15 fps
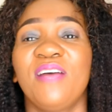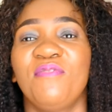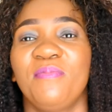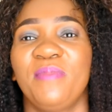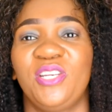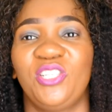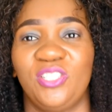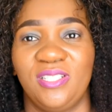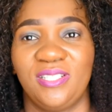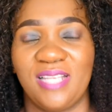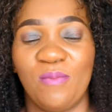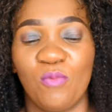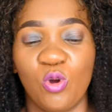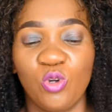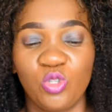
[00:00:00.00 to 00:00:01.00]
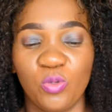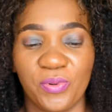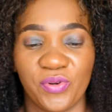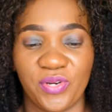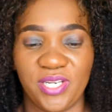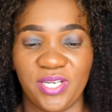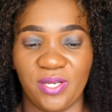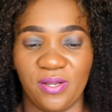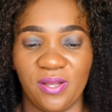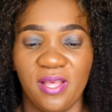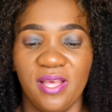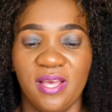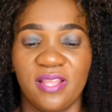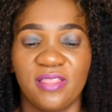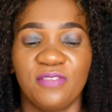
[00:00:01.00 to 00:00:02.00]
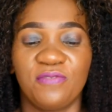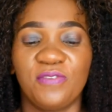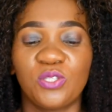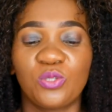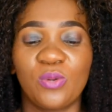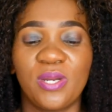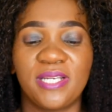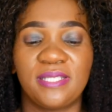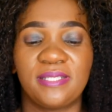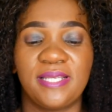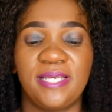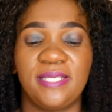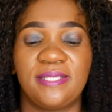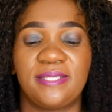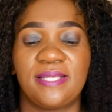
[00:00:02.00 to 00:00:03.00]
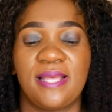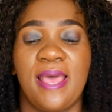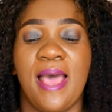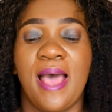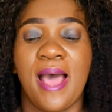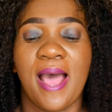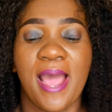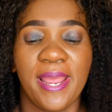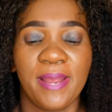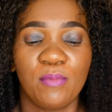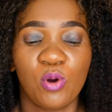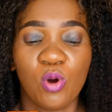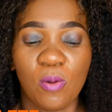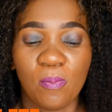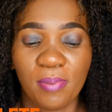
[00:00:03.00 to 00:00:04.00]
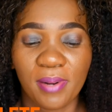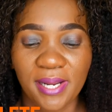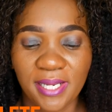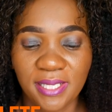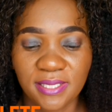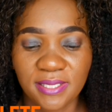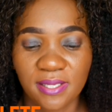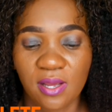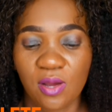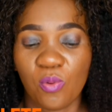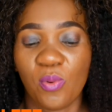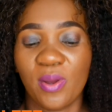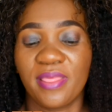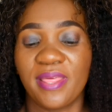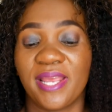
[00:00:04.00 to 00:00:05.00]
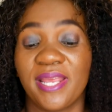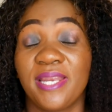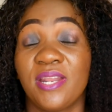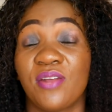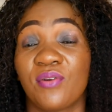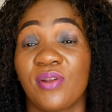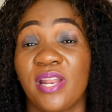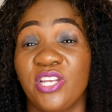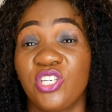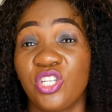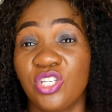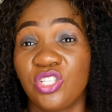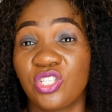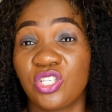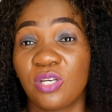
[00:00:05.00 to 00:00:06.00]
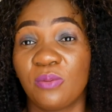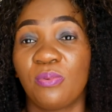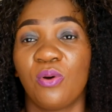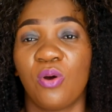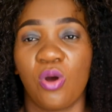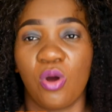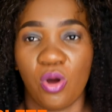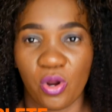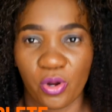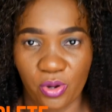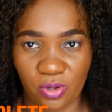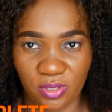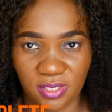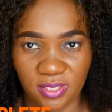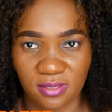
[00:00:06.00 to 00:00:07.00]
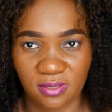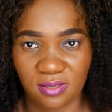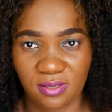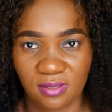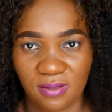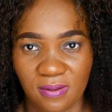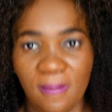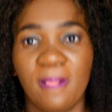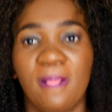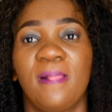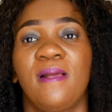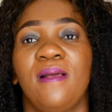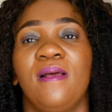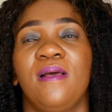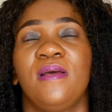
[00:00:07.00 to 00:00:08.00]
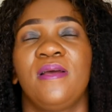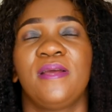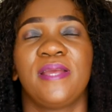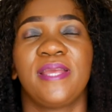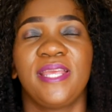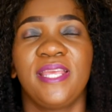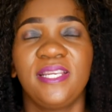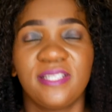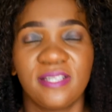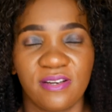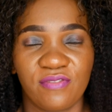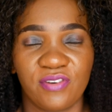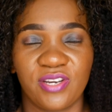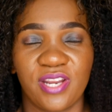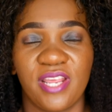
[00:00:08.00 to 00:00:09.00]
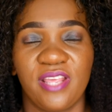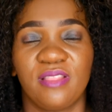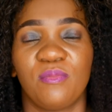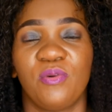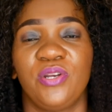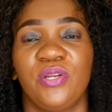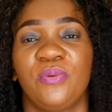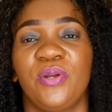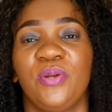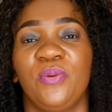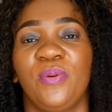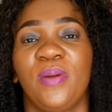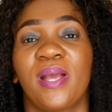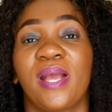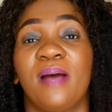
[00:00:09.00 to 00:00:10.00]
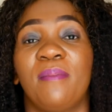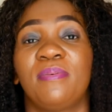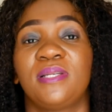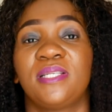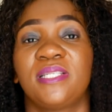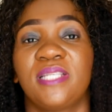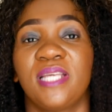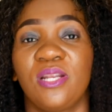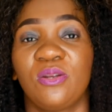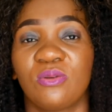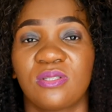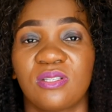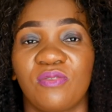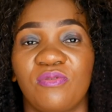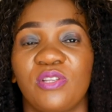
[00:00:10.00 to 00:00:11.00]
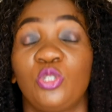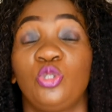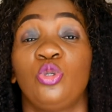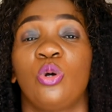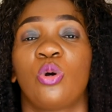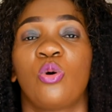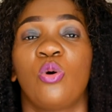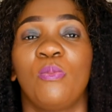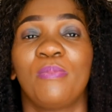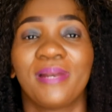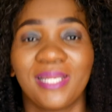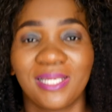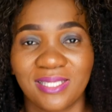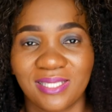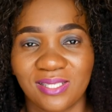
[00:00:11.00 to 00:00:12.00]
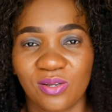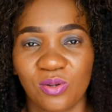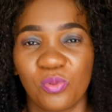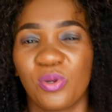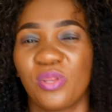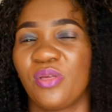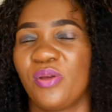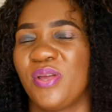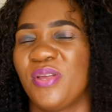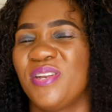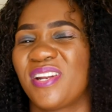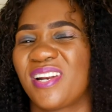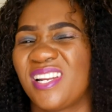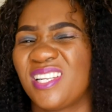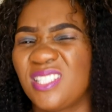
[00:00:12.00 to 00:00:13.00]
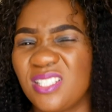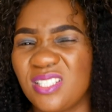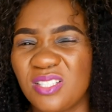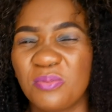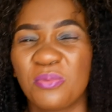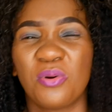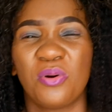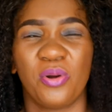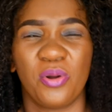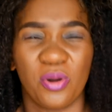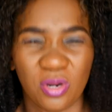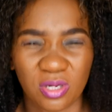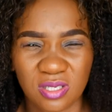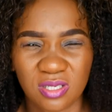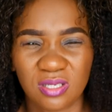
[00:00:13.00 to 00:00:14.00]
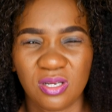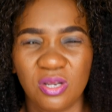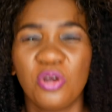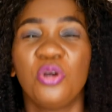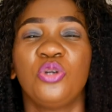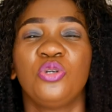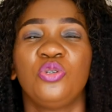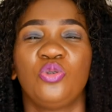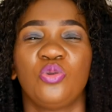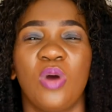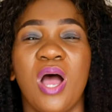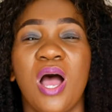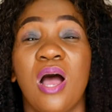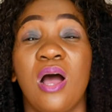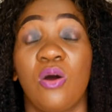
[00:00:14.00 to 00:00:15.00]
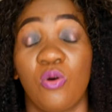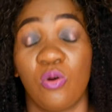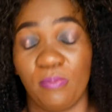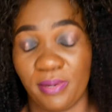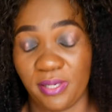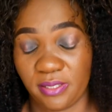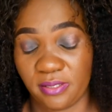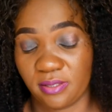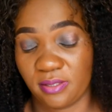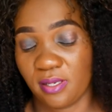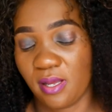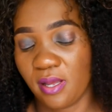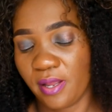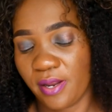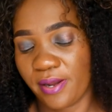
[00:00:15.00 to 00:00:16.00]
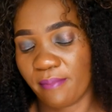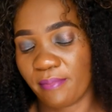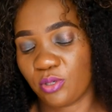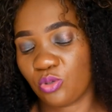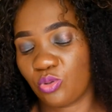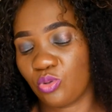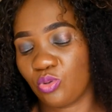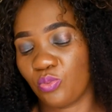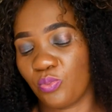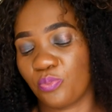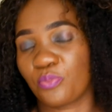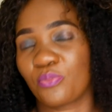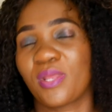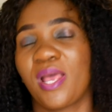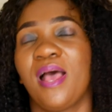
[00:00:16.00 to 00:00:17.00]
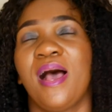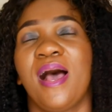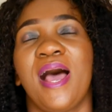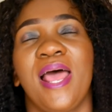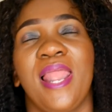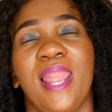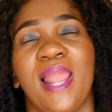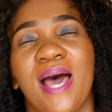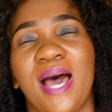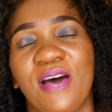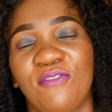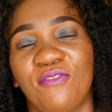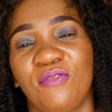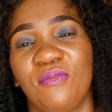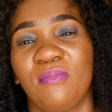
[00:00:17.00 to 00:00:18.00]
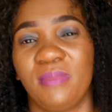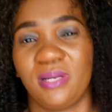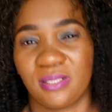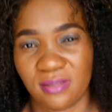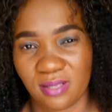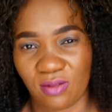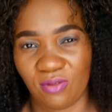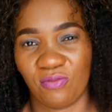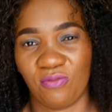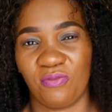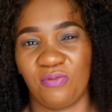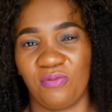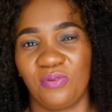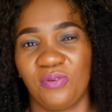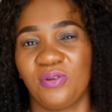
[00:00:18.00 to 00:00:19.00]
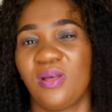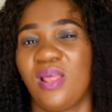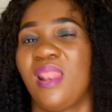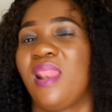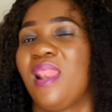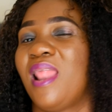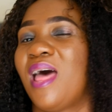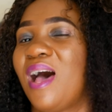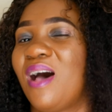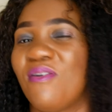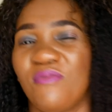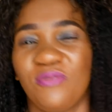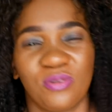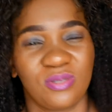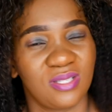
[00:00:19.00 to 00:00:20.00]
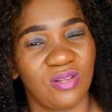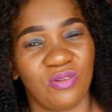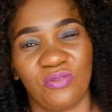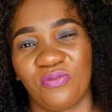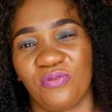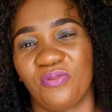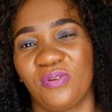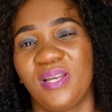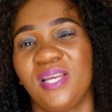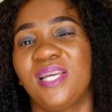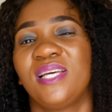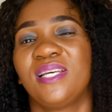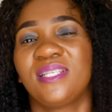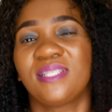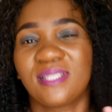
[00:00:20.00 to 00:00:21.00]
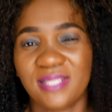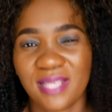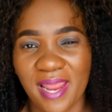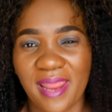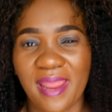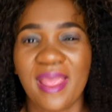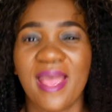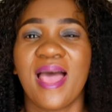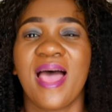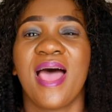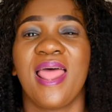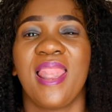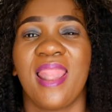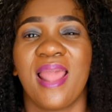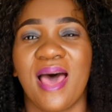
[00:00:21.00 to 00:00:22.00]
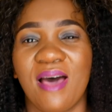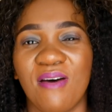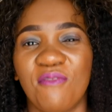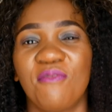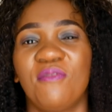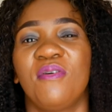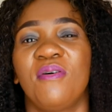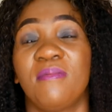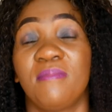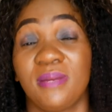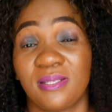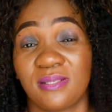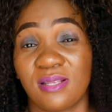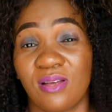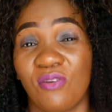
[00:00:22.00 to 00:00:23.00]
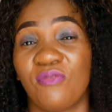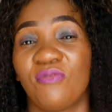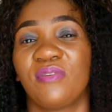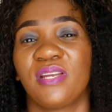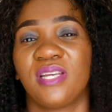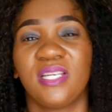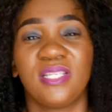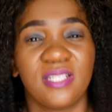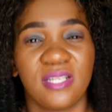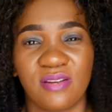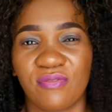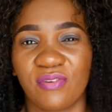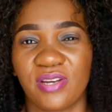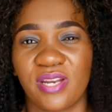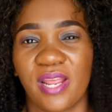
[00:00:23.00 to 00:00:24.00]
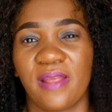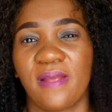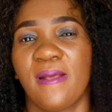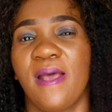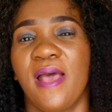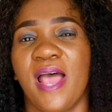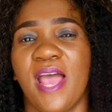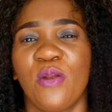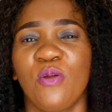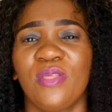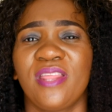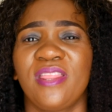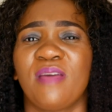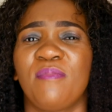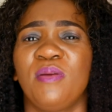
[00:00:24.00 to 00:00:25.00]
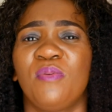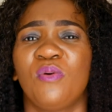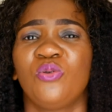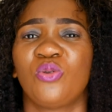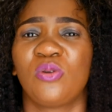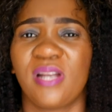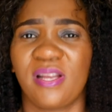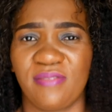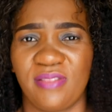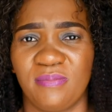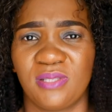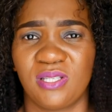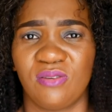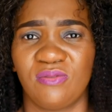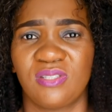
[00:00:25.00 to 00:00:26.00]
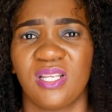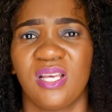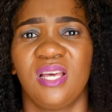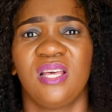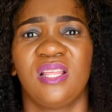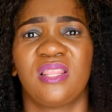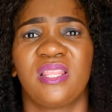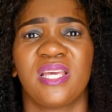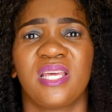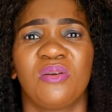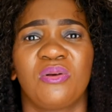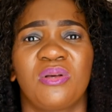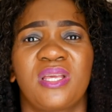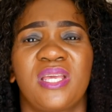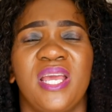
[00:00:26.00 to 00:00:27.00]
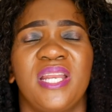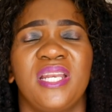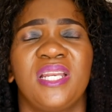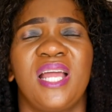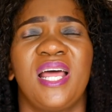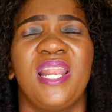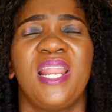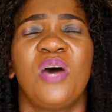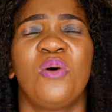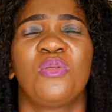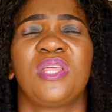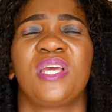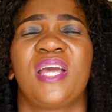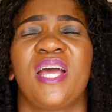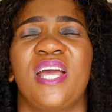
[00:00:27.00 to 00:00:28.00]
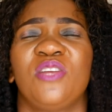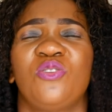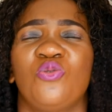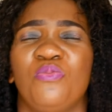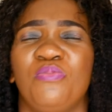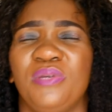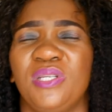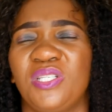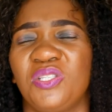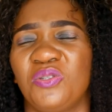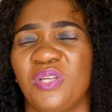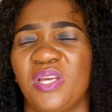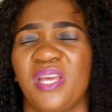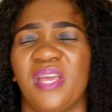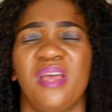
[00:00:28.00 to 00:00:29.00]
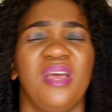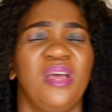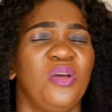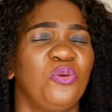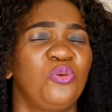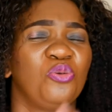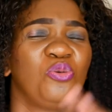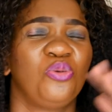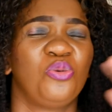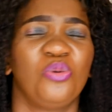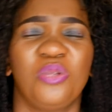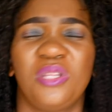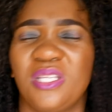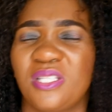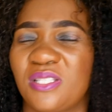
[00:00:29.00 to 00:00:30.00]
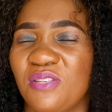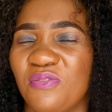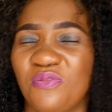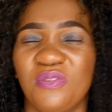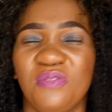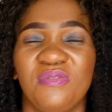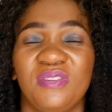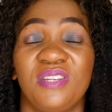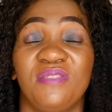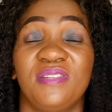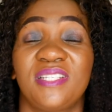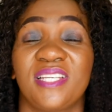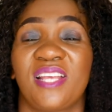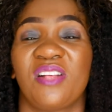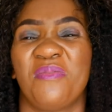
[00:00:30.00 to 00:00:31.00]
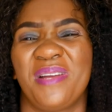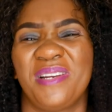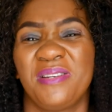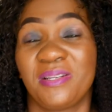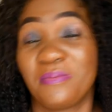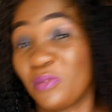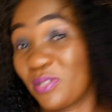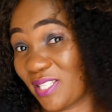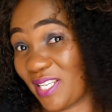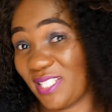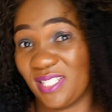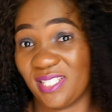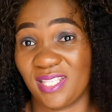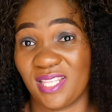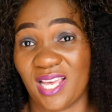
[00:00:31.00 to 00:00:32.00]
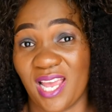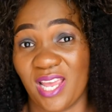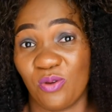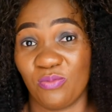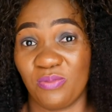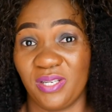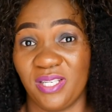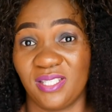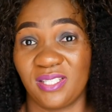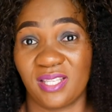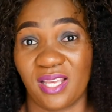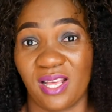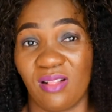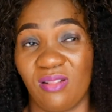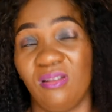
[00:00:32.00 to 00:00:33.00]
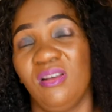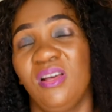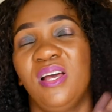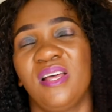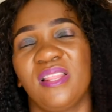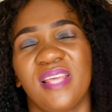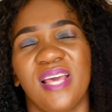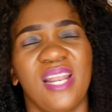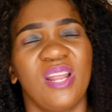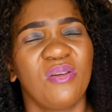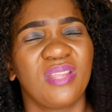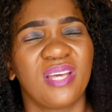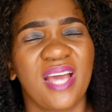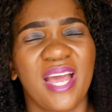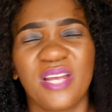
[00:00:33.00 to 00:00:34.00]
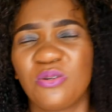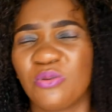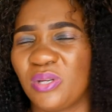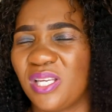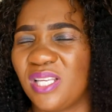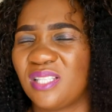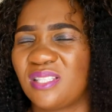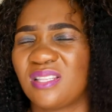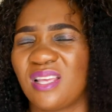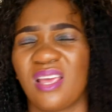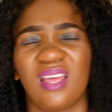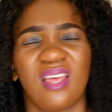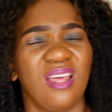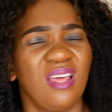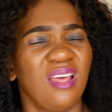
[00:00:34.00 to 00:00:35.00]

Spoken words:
Affirmations. I'm going to be reading. The first one, it says, I am complete whether in a relationship or not. Each and every day in the morning when you wake up, tell yourself that you are complete. Whether in a relationship or not, you are complete. Number two, I love myself. Love yourself. Say, I love myself. Each and every day. I know that there are people who don't love themselves. They can allow the guy to beat you, to do this, even if it's a girl, but in most cases, the guy will hit the girl. They allow the guy to hit her,